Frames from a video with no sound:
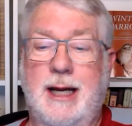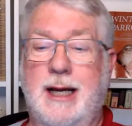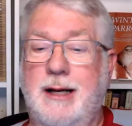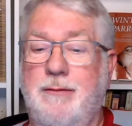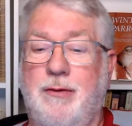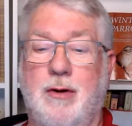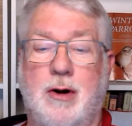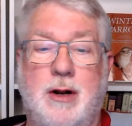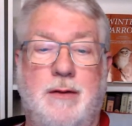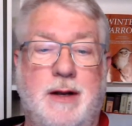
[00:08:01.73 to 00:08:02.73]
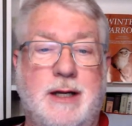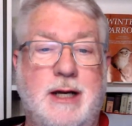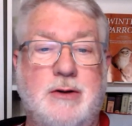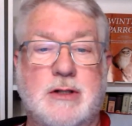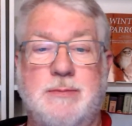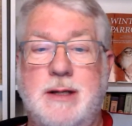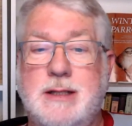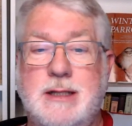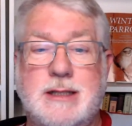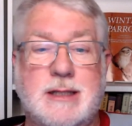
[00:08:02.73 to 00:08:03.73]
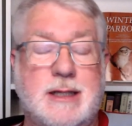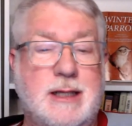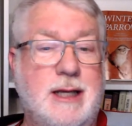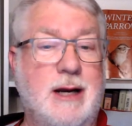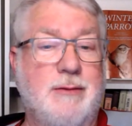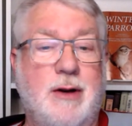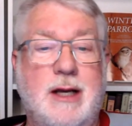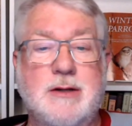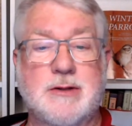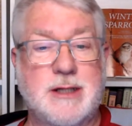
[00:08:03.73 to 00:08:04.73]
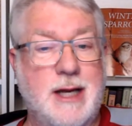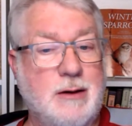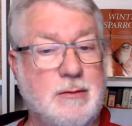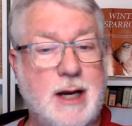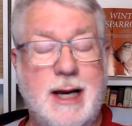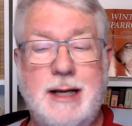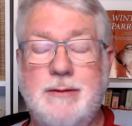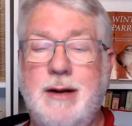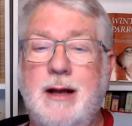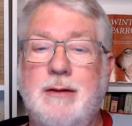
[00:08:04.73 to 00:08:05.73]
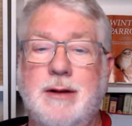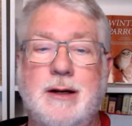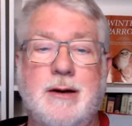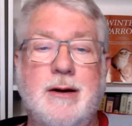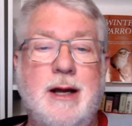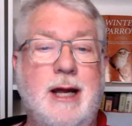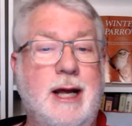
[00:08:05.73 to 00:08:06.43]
And in Florida, the endangered species, the Everglades or snail kite down there.